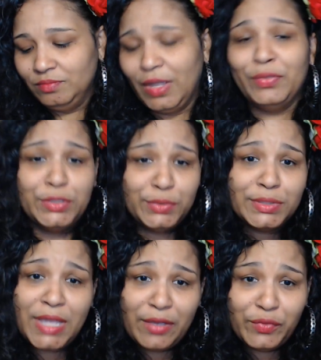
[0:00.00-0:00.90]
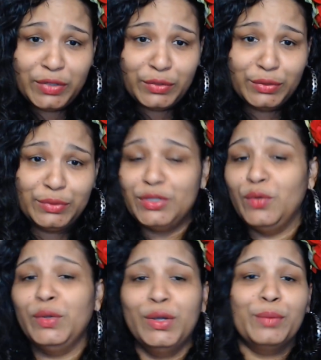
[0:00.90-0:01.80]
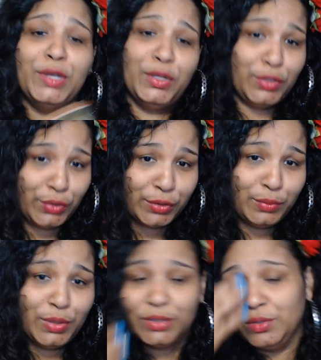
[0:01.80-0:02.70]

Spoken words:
And this one's halfway through. So we're going to be on the third one.